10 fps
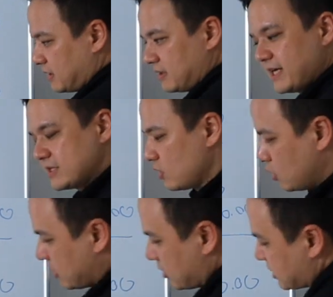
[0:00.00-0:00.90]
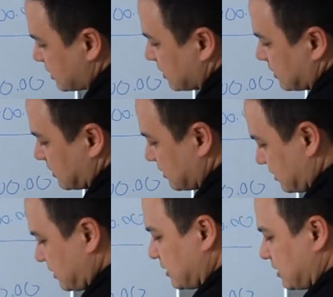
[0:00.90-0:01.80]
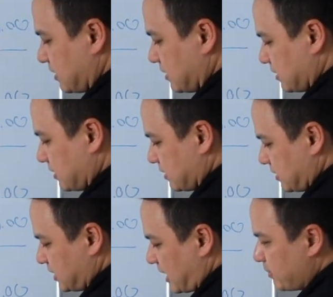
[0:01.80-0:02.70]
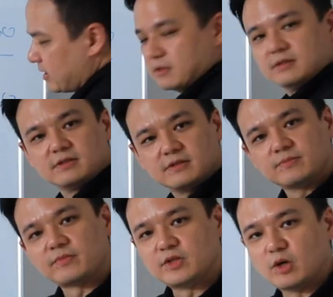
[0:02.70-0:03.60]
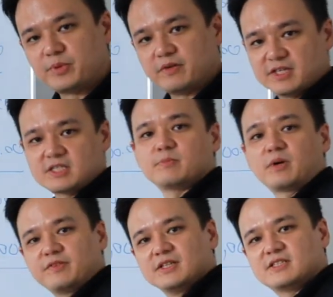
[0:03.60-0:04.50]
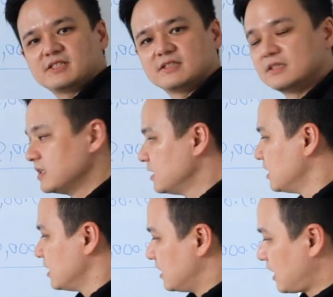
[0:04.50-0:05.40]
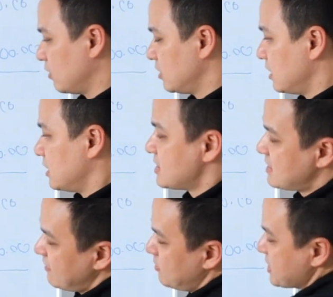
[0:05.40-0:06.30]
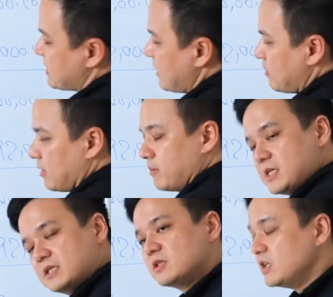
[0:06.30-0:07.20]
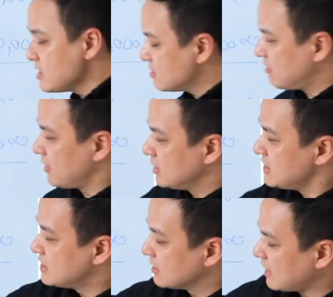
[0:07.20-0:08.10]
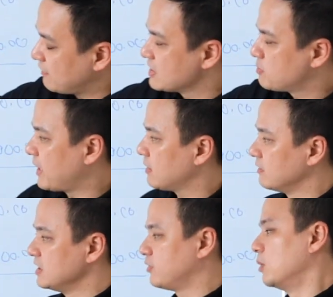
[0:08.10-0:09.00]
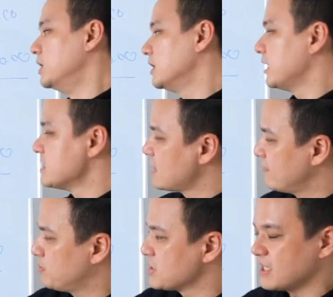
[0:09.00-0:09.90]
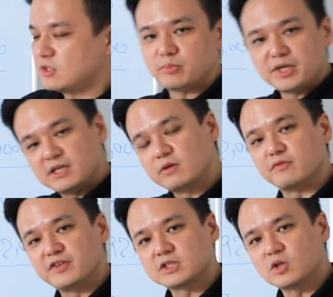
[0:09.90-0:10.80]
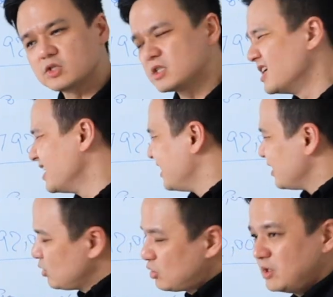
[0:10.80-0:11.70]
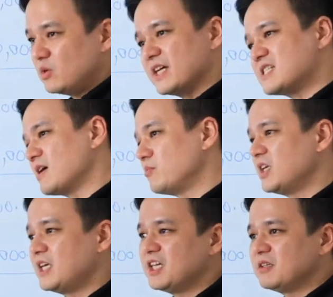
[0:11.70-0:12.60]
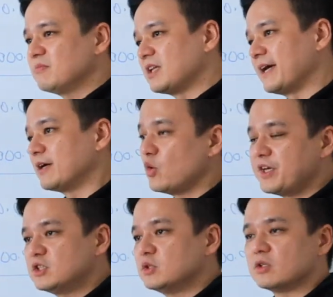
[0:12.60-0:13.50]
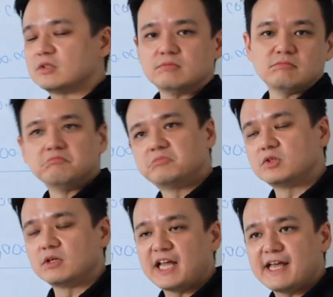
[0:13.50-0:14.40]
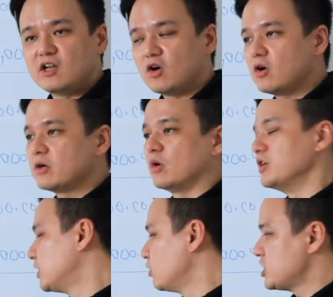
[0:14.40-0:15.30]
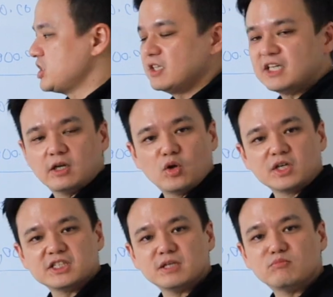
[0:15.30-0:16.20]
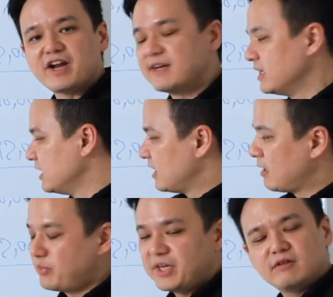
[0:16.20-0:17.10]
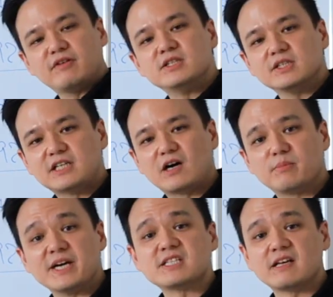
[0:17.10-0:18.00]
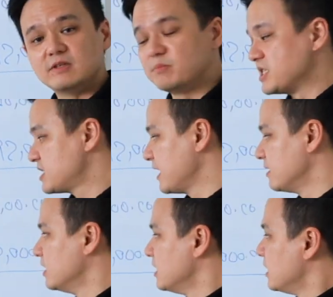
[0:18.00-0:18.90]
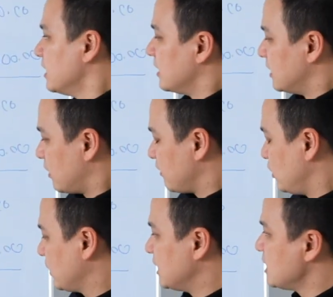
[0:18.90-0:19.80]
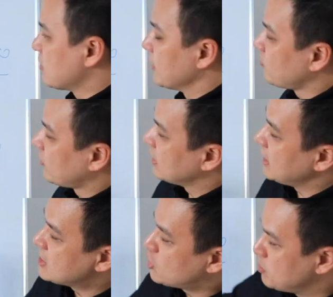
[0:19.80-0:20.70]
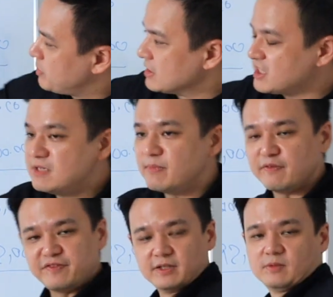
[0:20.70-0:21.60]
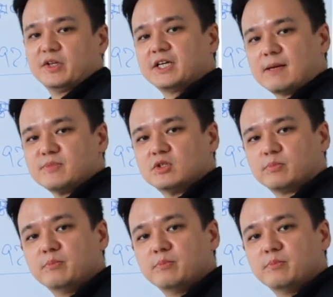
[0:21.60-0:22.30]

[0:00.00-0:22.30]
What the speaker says: That's almost double your previous profits. Now, 7% this is the toughest part of this formula, and 7% to bring down your fixed costs. You could look at something like going to your landlord or negotiating a longer term rent and bringing rental down by 7%. Now, if you look at this, right, it should be a team effort when it comes to